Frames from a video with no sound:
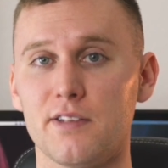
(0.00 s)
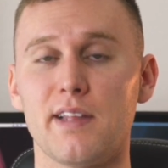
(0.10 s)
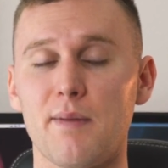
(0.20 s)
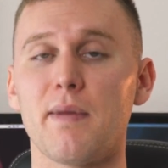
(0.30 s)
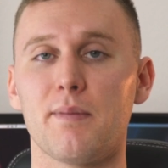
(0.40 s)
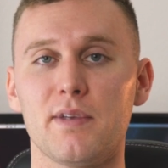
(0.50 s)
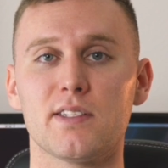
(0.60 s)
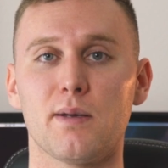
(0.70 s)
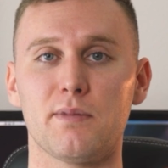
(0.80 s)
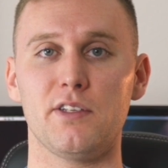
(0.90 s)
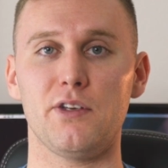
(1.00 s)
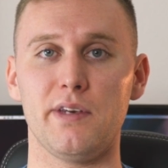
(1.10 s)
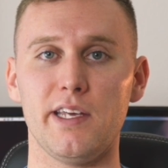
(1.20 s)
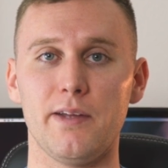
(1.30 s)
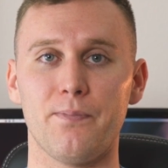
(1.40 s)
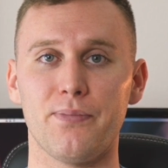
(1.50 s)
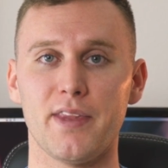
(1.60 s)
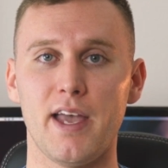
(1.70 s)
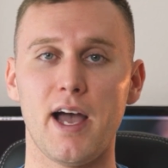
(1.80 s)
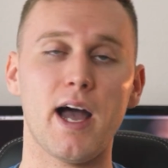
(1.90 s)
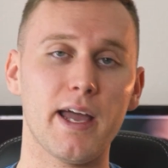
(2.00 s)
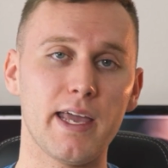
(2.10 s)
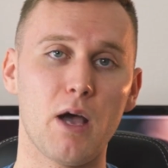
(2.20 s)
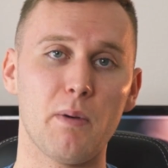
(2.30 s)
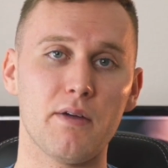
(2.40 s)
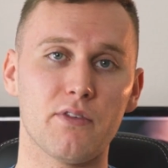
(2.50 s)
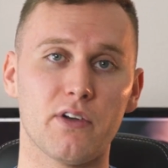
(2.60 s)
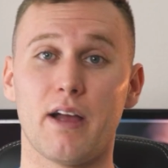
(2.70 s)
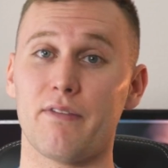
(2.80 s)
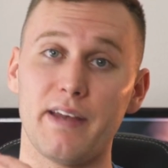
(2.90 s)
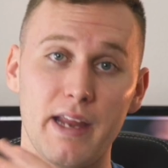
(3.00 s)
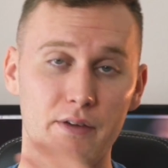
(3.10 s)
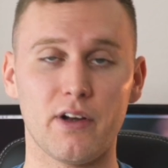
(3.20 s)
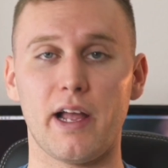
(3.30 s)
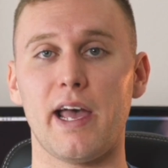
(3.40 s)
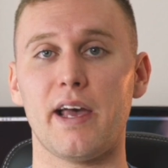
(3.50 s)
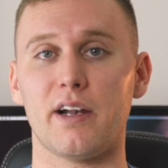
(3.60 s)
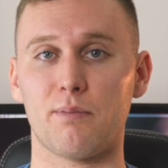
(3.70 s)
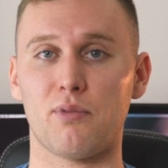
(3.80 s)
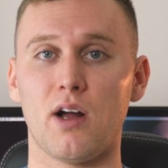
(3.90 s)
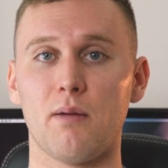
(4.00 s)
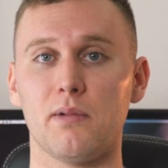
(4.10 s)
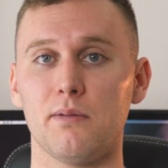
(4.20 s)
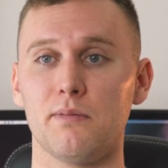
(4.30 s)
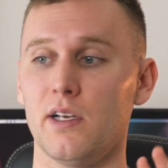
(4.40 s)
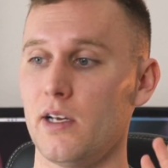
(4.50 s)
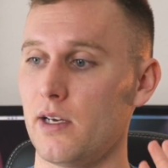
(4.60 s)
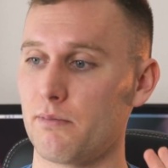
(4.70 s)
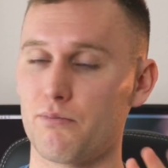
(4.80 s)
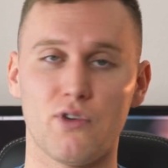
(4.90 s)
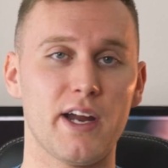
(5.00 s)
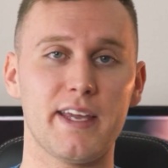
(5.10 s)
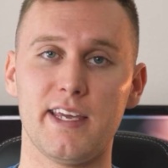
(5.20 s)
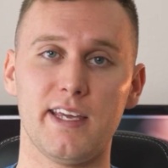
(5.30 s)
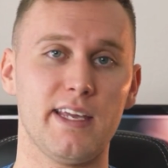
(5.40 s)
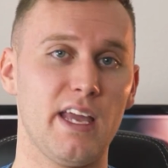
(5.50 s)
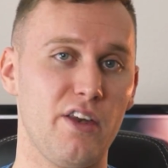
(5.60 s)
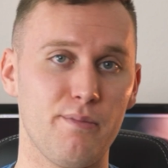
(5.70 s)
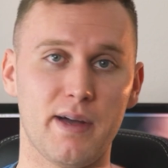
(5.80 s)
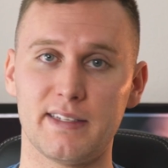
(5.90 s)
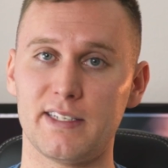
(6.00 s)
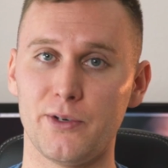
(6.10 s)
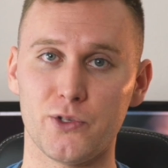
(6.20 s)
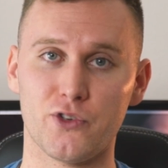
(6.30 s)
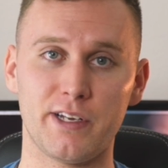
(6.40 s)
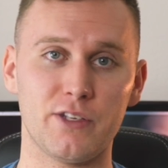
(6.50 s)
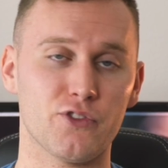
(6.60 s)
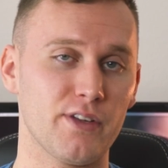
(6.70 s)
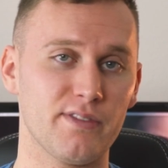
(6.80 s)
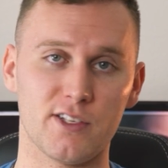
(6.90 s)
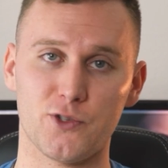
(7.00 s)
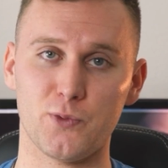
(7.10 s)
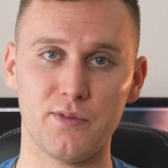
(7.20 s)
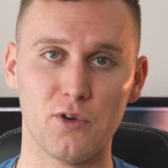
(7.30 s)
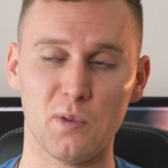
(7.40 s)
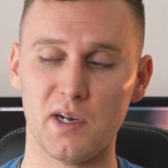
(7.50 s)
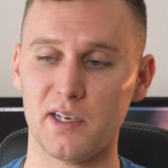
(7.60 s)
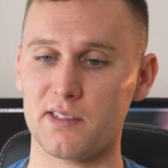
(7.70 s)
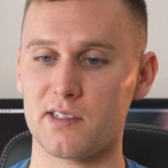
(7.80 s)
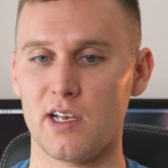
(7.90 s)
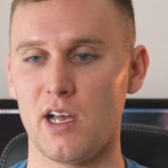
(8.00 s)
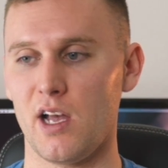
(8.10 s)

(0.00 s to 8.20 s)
then that might be something you need. I, however, have never had a problem breaking any of my tilt screens or even the swivel ones.